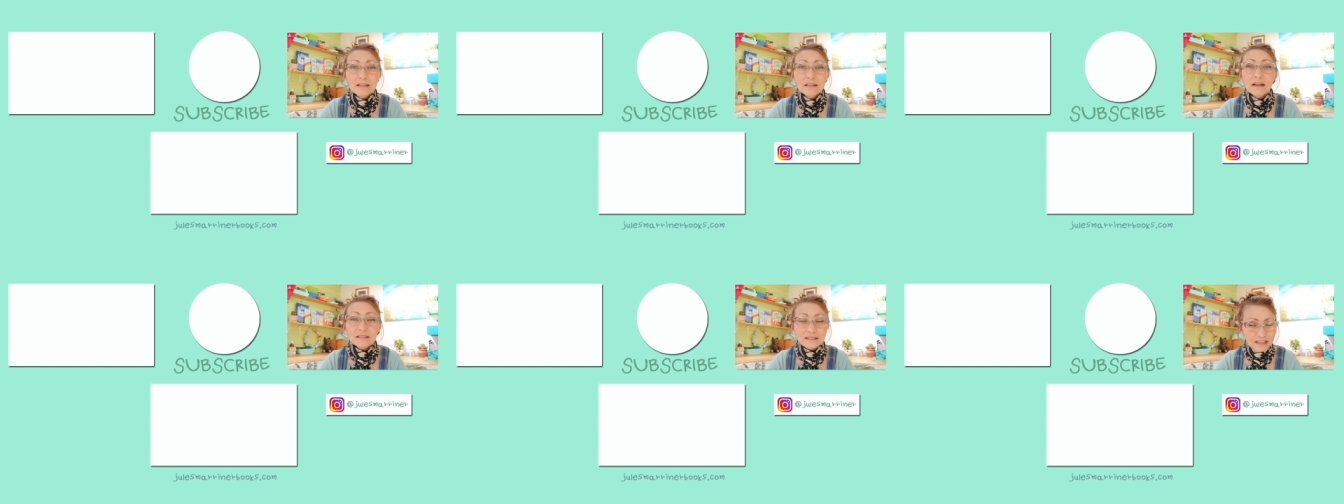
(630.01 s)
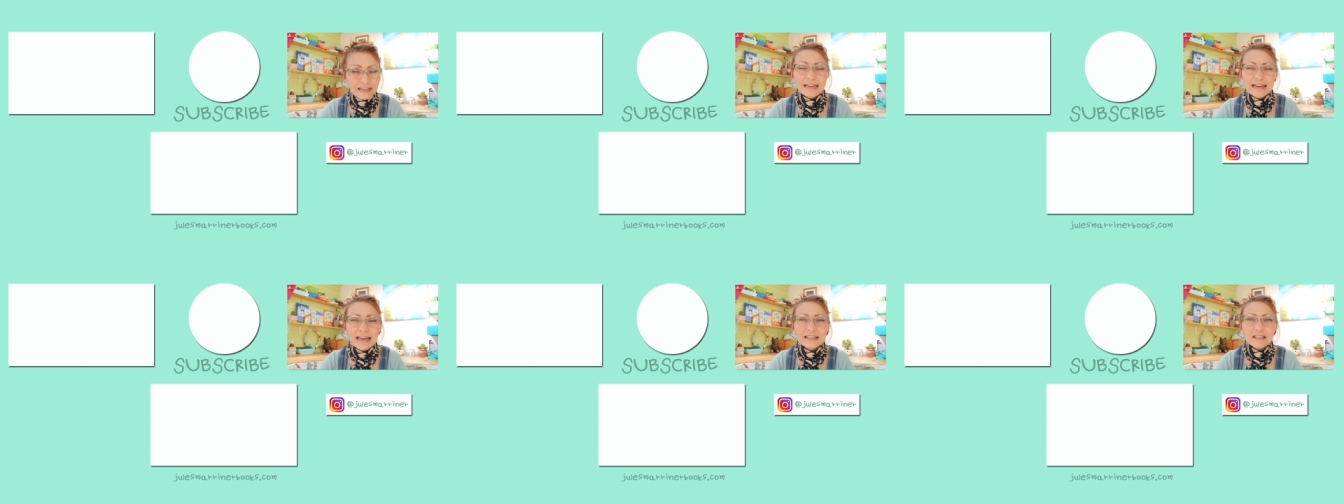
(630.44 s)
I'll see
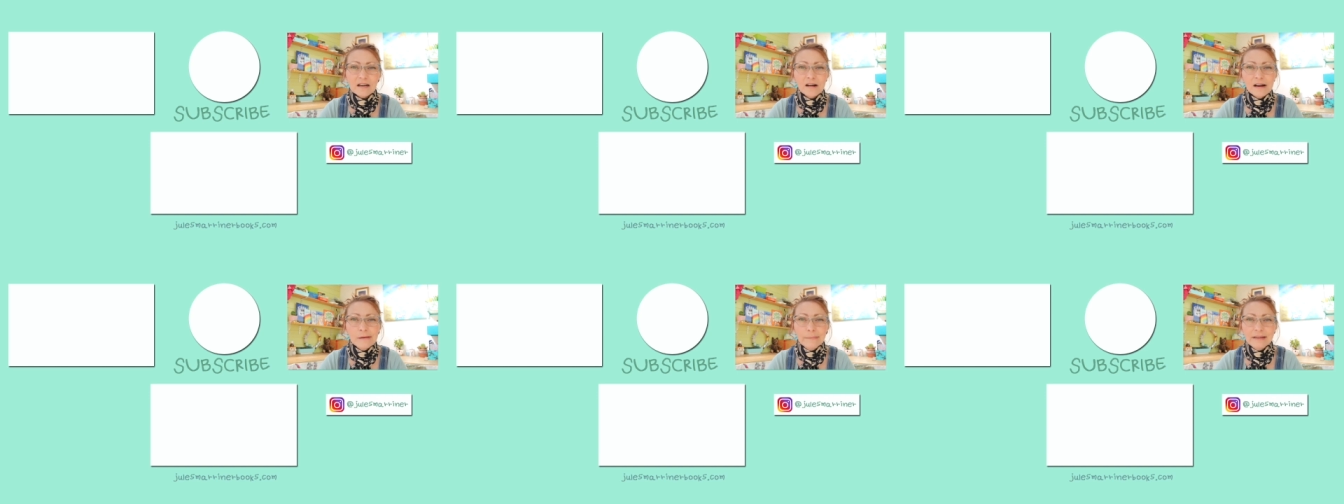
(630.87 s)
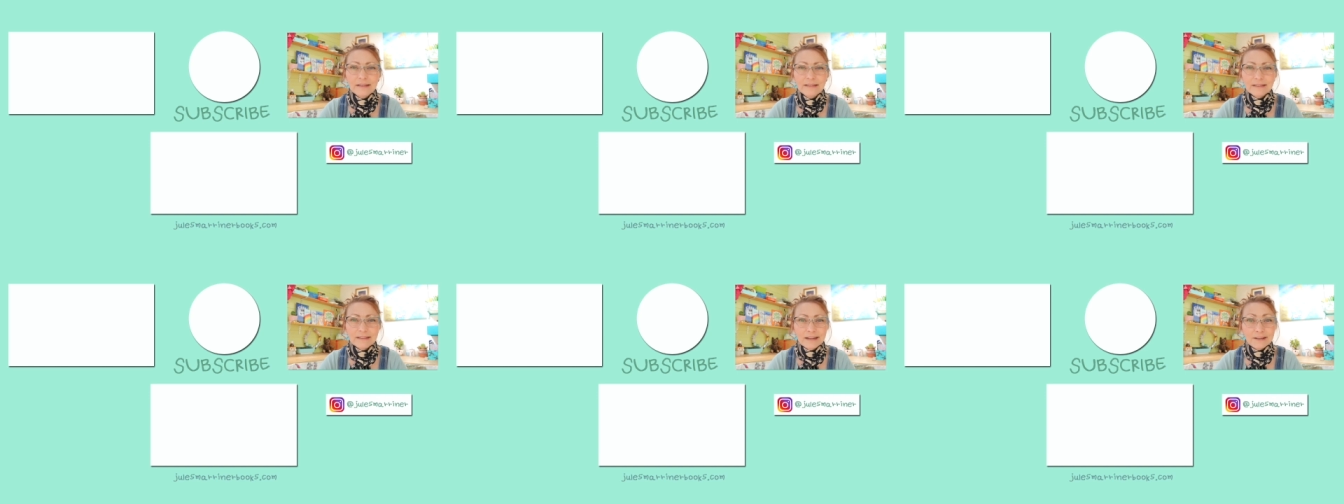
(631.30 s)
you next time.
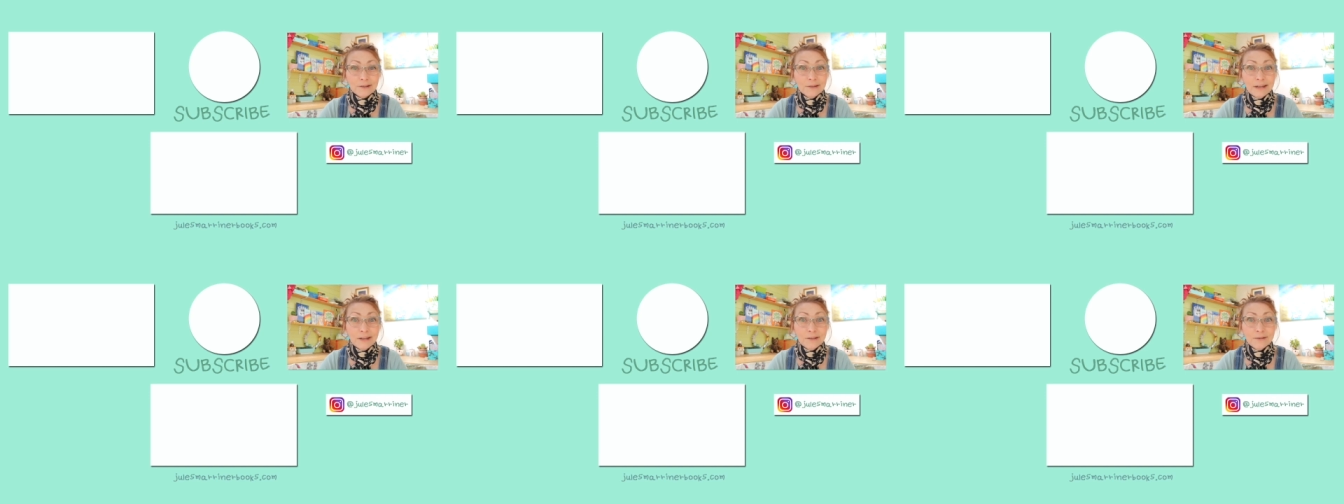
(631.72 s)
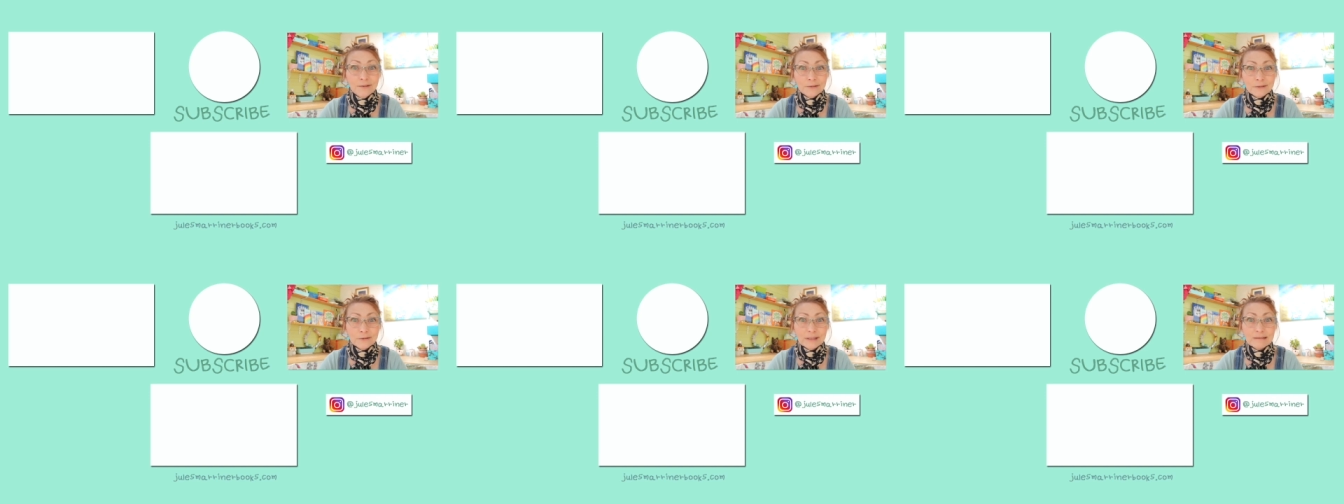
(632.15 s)
Nanu
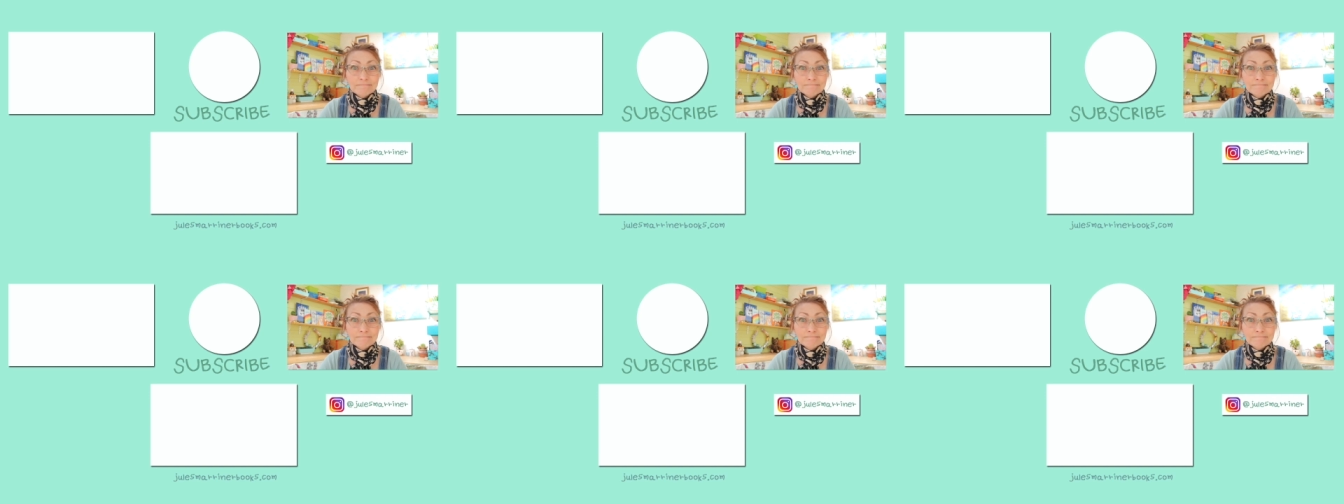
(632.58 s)
nanu!